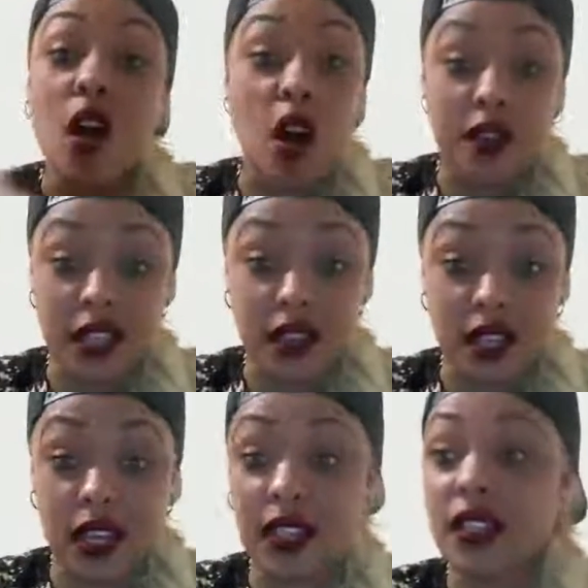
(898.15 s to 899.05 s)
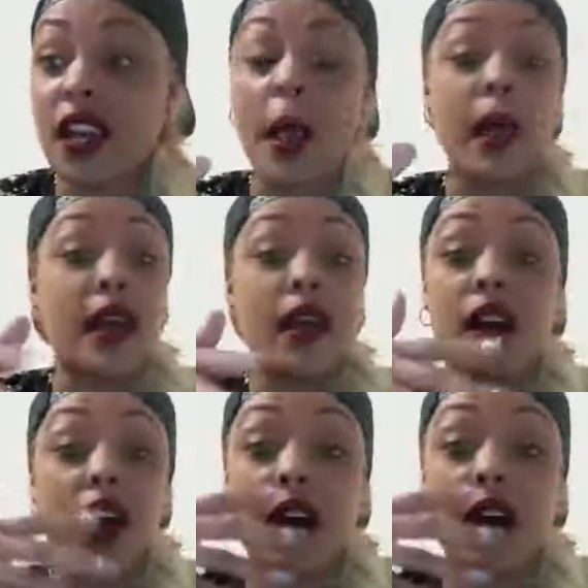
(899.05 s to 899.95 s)
all these other things.
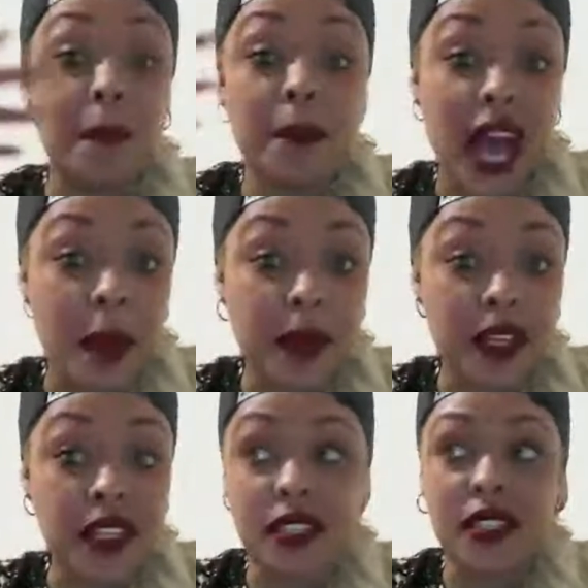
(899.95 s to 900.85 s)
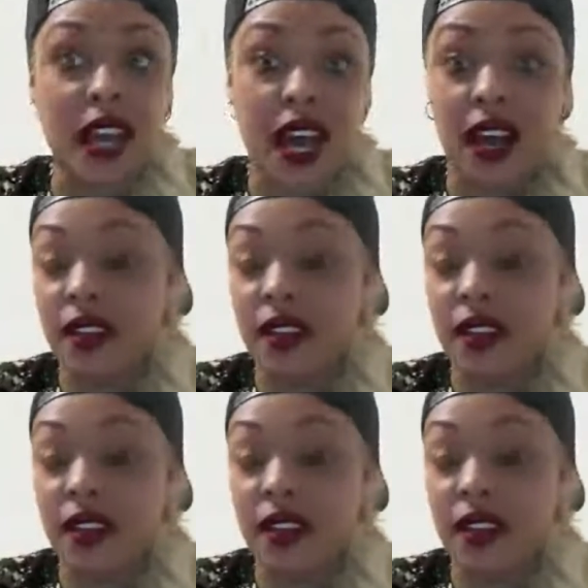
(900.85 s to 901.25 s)
Happiness, yeah,